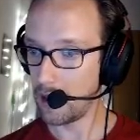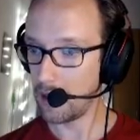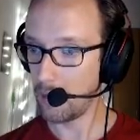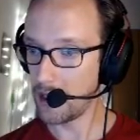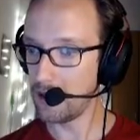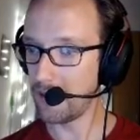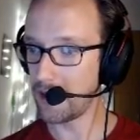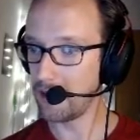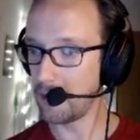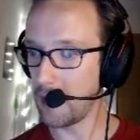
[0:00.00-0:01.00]
When do you
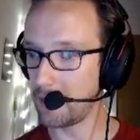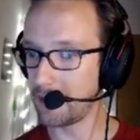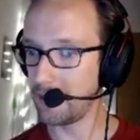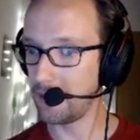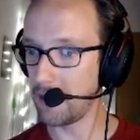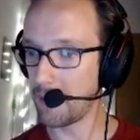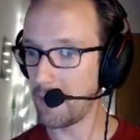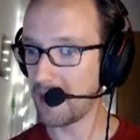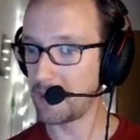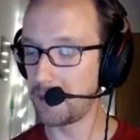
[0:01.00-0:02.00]
think you'll be able to up the
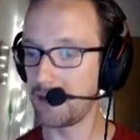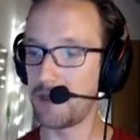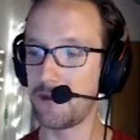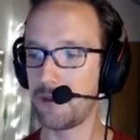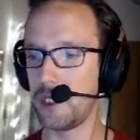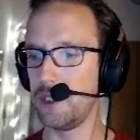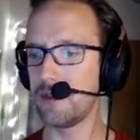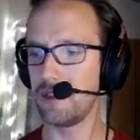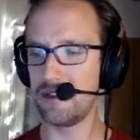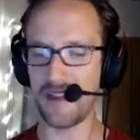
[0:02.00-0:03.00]
max people to above 20? You
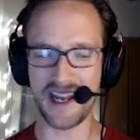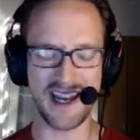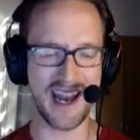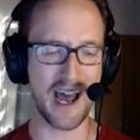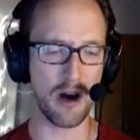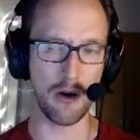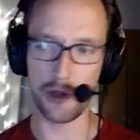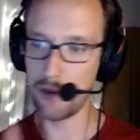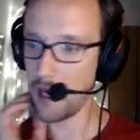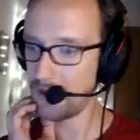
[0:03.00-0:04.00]
can do that now.
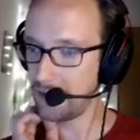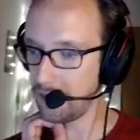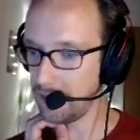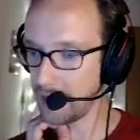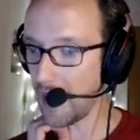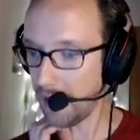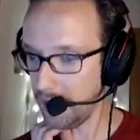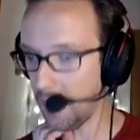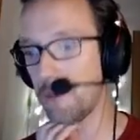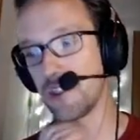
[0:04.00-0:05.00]
You have to, yeah, in
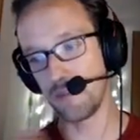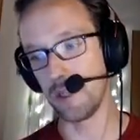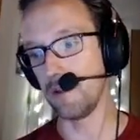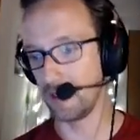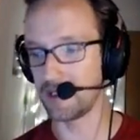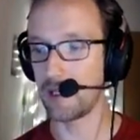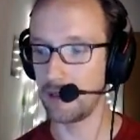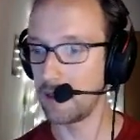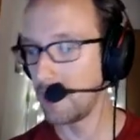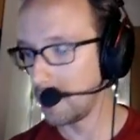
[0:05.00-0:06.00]
the options menu, exactly.